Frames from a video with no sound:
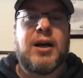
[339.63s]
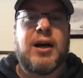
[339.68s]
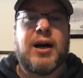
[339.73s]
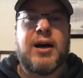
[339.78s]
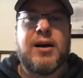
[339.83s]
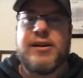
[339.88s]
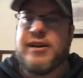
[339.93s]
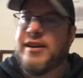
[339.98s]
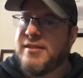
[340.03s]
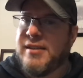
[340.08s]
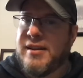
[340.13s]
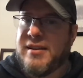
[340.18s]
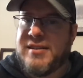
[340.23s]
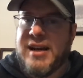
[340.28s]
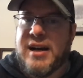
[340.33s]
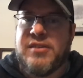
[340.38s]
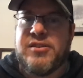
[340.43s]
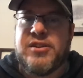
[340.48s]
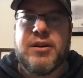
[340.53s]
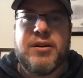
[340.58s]
Uh, it's, it's
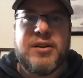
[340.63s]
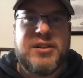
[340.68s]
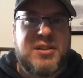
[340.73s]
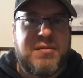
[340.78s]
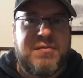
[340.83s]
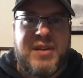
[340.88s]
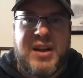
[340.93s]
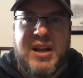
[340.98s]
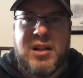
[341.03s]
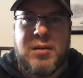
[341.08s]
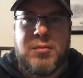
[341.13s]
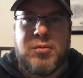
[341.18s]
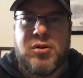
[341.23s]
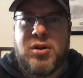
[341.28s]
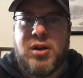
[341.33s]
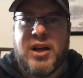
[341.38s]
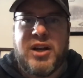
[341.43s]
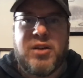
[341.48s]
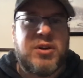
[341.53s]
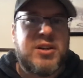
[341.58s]
out there, it's available.
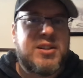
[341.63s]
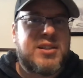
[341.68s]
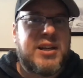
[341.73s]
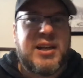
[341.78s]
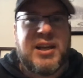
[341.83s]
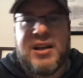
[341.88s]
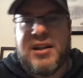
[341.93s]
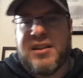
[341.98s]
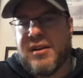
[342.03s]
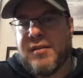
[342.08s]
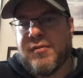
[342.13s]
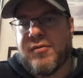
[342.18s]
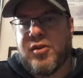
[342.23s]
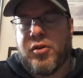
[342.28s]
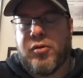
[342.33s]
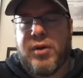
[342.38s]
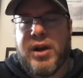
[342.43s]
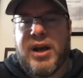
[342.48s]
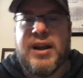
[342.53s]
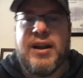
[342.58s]
I don't want to take anything for
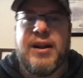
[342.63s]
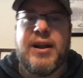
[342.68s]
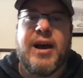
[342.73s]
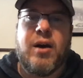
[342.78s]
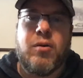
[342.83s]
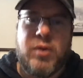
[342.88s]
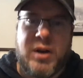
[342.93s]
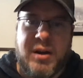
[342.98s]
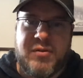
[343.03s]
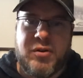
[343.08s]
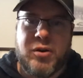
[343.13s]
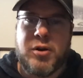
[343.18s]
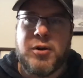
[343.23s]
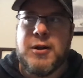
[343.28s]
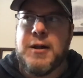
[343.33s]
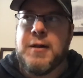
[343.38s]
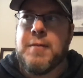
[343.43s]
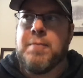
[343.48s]
granted. However,